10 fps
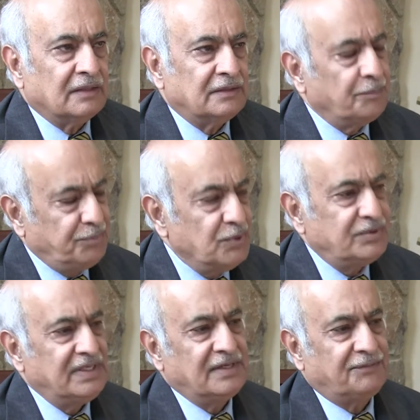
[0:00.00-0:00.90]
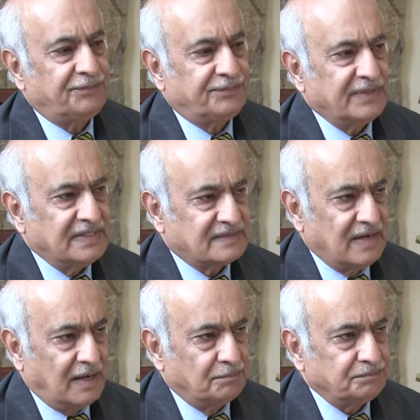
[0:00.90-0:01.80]
the beauty of
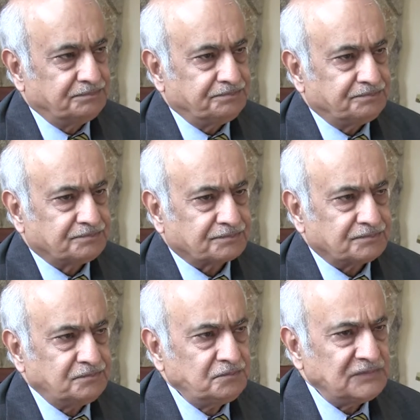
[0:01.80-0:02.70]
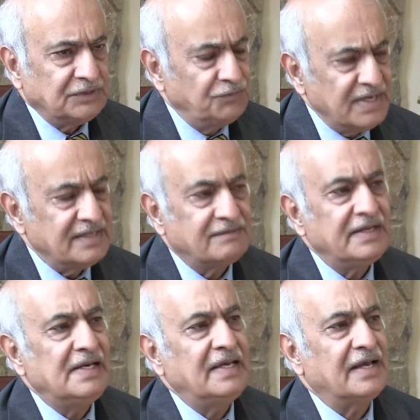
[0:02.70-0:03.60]
Islam what it
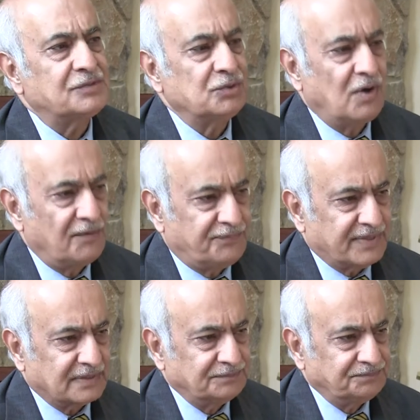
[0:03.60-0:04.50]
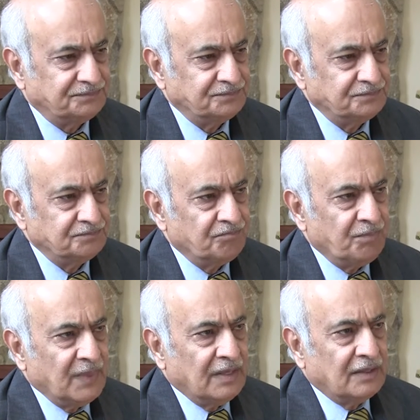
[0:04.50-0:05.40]
really has to offer.
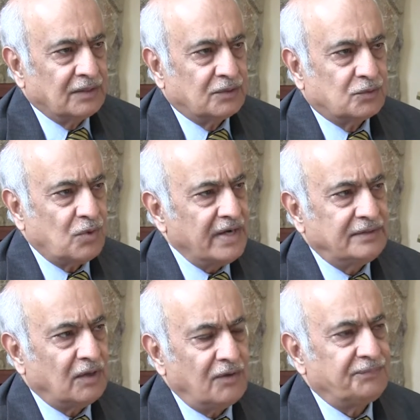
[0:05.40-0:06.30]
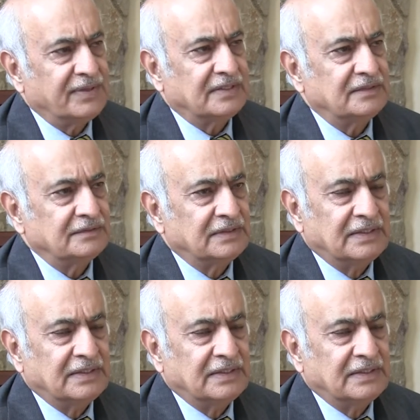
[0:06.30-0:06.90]
Quite often,